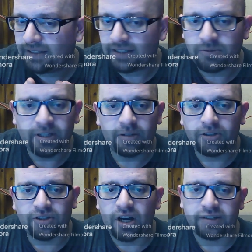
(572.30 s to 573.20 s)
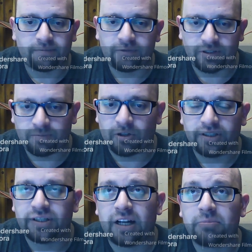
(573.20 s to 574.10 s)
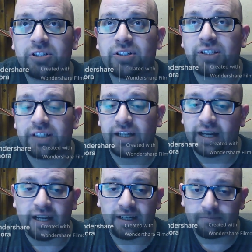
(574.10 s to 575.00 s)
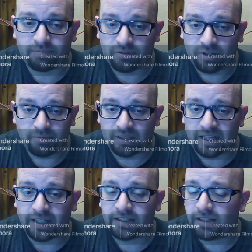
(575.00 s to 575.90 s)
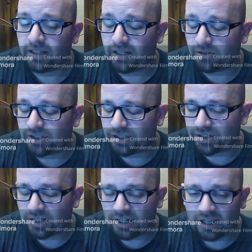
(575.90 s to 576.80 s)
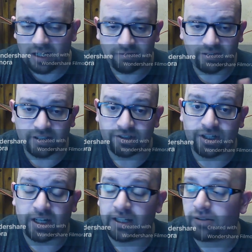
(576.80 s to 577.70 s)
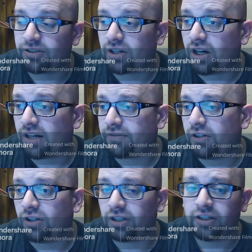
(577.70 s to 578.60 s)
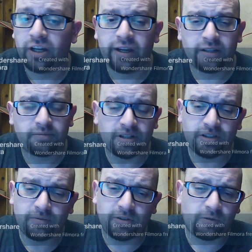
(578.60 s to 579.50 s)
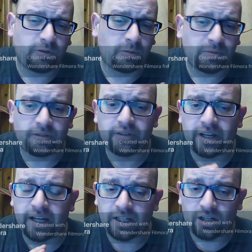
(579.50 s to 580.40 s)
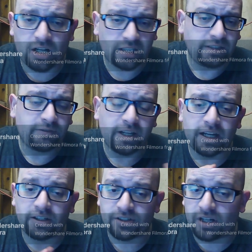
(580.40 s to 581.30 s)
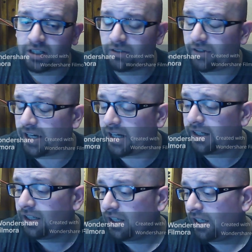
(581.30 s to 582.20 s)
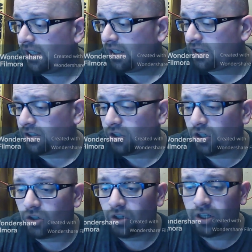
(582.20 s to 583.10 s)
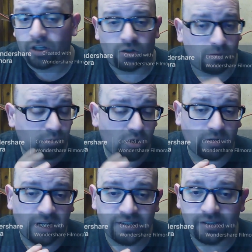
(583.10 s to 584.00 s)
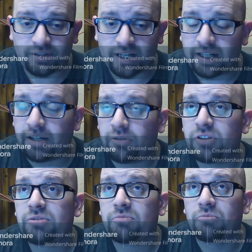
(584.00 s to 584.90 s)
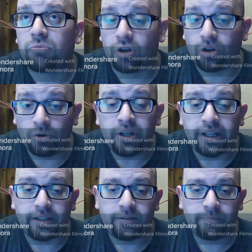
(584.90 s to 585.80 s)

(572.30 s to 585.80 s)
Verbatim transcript: this weekend was awesome for sports. I'm just going to say that point blank. It was just off the chain. It was off the hook, especially if you're a football fan, a hockey fan, a soccer fan, you know, or a pro wrestling fan. It was loaded.